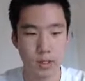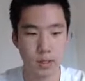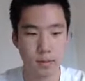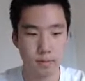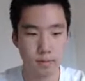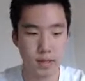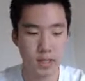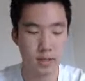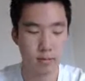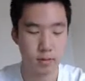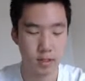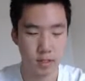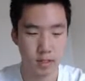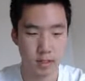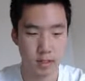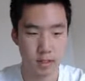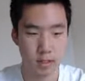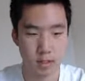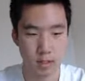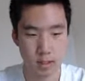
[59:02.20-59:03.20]
big
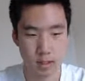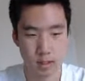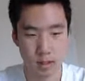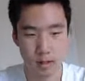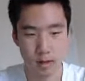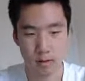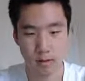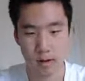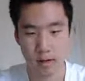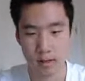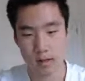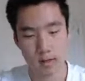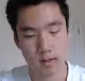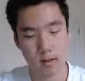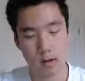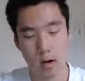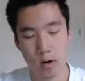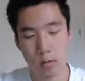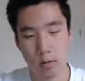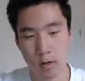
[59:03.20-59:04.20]
bricks, right? They're
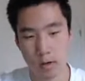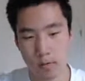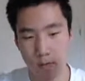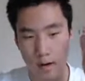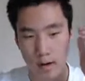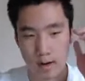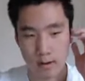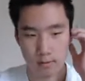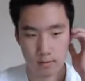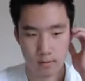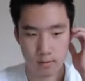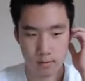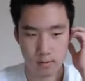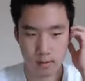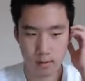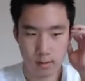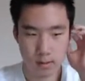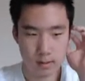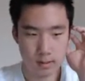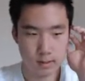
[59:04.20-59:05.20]
all worth 5.
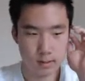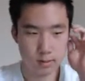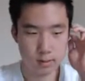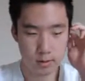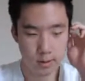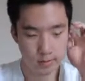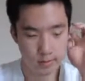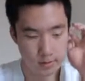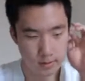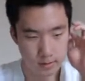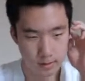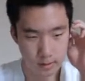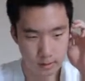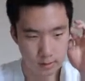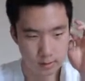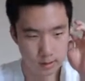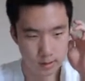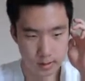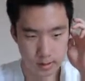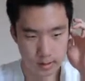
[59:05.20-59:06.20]
That's
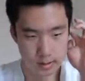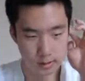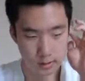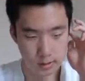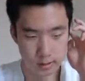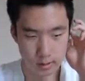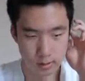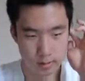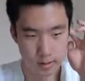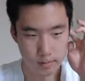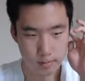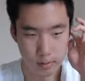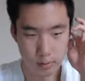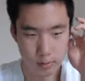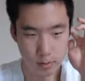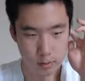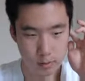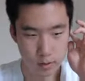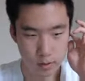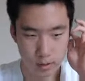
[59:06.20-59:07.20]
2,500 inches, right? But
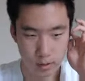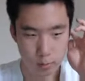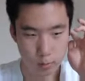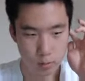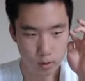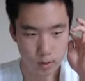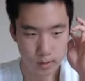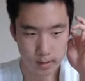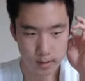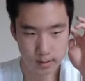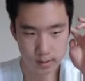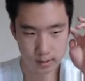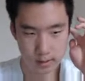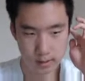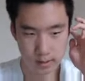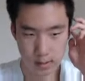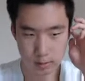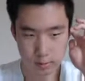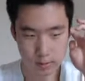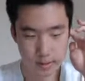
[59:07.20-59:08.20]
we only need 1 inch
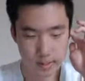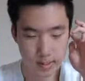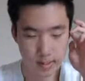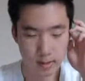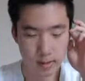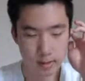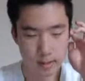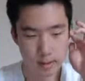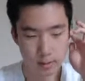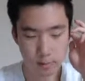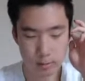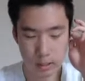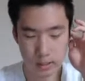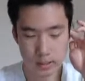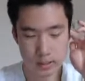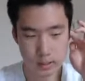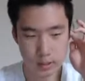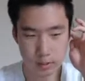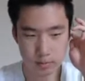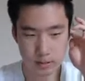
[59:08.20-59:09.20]
and we cannot get 1
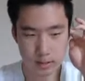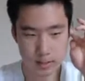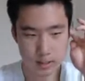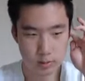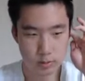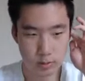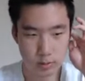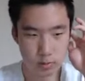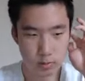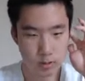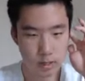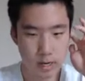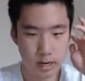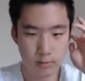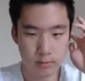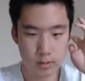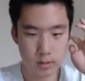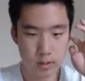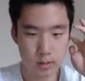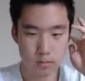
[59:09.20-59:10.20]
inch because we do not have
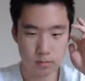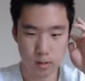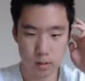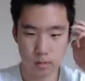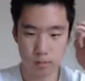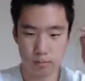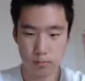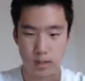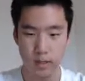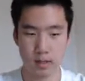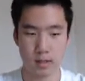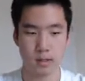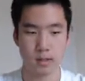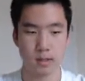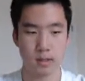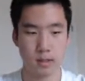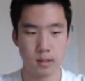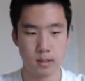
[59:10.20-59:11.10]
any small bricks.